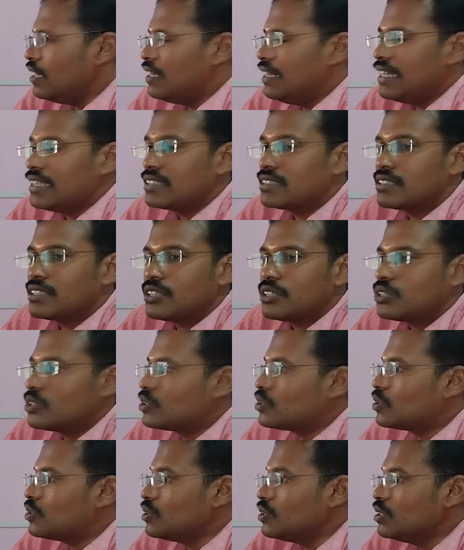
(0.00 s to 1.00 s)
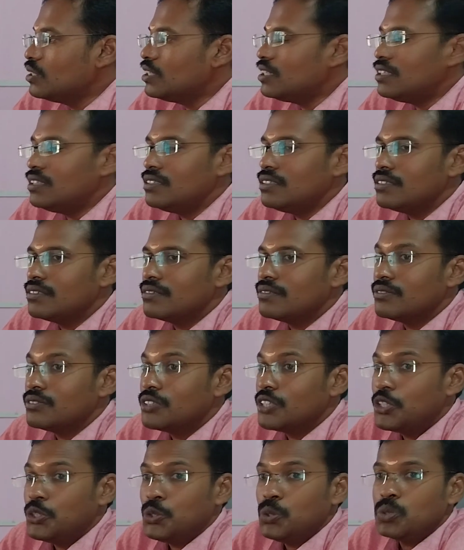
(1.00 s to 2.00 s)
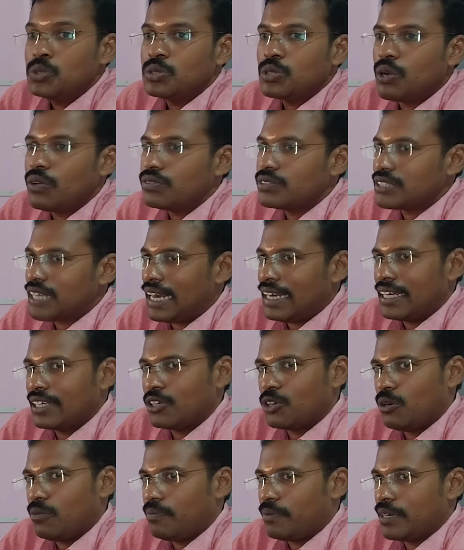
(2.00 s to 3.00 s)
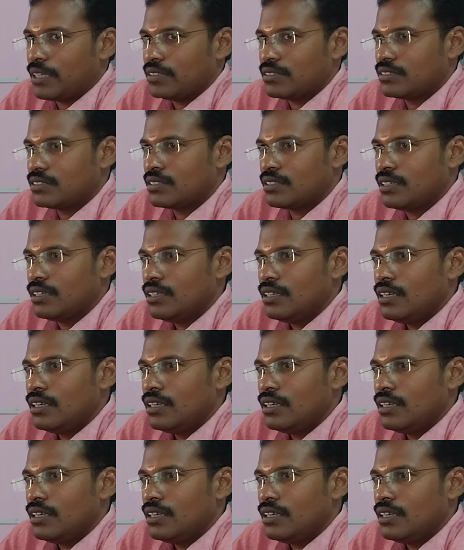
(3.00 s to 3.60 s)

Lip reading: Next, to learn the use of standard components.